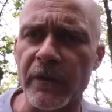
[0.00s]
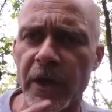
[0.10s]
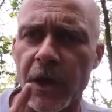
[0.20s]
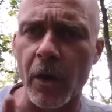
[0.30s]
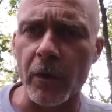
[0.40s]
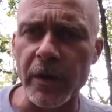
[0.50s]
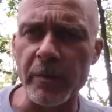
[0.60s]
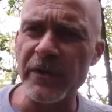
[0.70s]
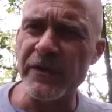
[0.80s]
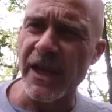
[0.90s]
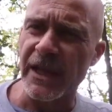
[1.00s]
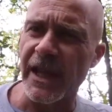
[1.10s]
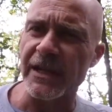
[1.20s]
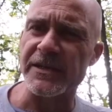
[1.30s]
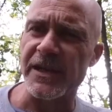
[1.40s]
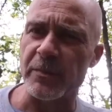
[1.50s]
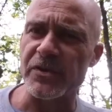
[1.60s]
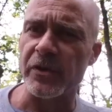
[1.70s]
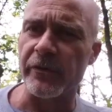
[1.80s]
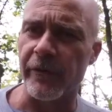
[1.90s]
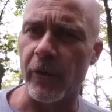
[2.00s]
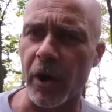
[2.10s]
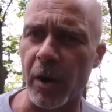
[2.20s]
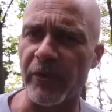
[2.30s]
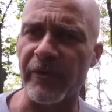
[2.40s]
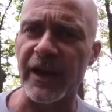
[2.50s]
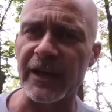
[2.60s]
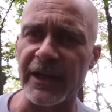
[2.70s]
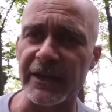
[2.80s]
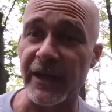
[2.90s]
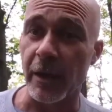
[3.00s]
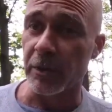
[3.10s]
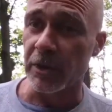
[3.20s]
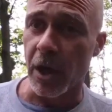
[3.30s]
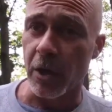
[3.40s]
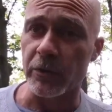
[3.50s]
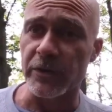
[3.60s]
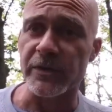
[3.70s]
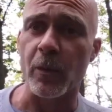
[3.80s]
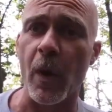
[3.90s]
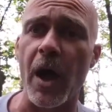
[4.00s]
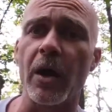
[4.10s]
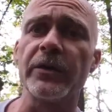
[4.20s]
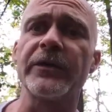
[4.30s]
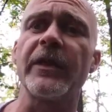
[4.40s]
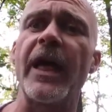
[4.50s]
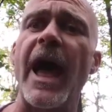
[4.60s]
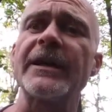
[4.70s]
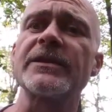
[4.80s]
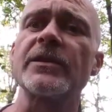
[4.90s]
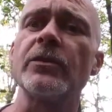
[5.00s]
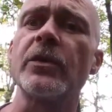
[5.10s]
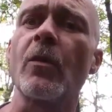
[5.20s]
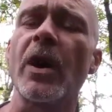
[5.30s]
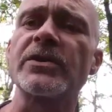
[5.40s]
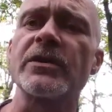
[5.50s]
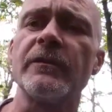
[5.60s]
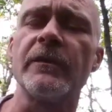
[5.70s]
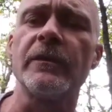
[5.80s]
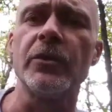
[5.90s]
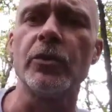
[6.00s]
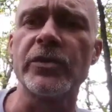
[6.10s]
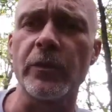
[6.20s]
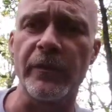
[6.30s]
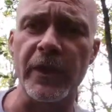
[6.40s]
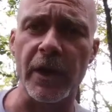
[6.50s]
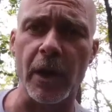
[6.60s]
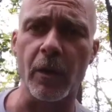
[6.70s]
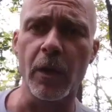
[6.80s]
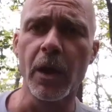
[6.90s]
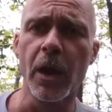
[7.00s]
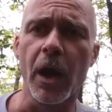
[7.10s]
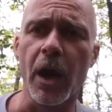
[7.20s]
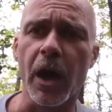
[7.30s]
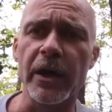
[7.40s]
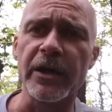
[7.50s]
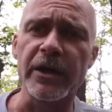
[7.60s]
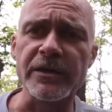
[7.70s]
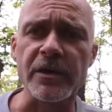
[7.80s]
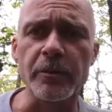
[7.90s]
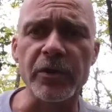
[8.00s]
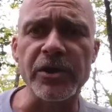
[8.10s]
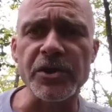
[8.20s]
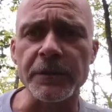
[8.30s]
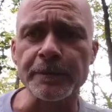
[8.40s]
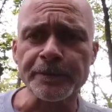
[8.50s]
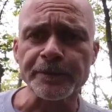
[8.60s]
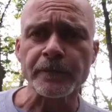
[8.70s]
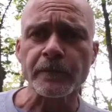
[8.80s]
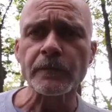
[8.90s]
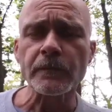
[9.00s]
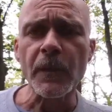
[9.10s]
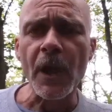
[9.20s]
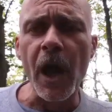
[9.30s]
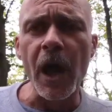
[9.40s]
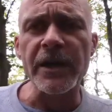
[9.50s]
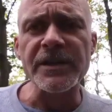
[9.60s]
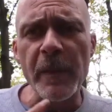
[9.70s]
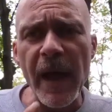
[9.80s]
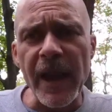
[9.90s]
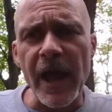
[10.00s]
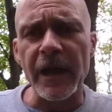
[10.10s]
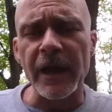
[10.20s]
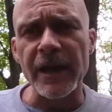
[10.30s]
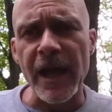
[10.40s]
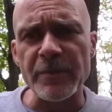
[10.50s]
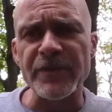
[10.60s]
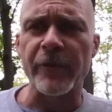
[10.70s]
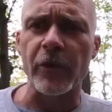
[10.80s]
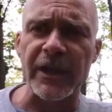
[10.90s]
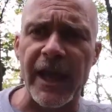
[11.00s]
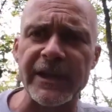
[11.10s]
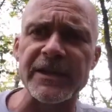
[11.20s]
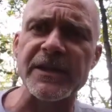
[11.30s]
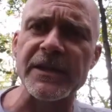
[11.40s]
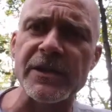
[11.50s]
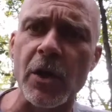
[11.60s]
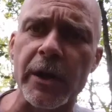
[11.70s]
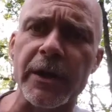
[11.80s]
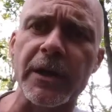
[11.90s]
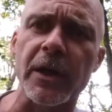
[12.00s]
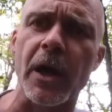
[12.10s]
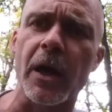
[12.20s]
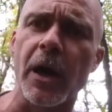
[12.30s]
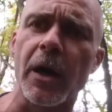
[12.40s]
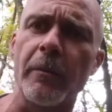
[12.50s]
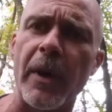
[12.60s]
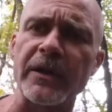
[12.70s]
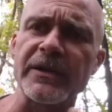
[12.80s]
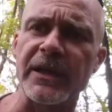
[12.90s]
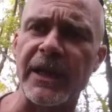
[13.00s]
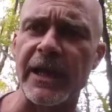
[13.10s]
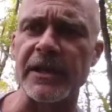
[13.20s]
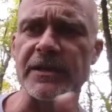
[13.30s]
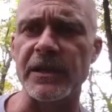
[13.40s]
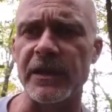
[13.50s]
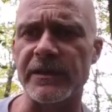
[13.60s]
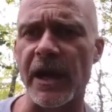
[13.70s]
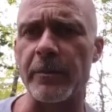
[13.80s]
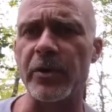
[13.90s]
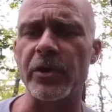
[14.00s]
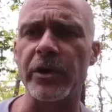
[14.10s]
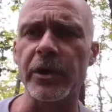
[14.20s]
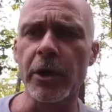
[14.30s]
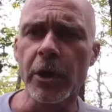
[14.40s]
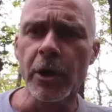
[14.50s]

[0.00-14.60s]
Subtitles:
video, I believe it's Atlantis episode 4. I'll provide a link down below as well to that, so you can watch the YouTube video in its completion. It's about episode 4 Atlantis. He's talking about Atlantis in the time period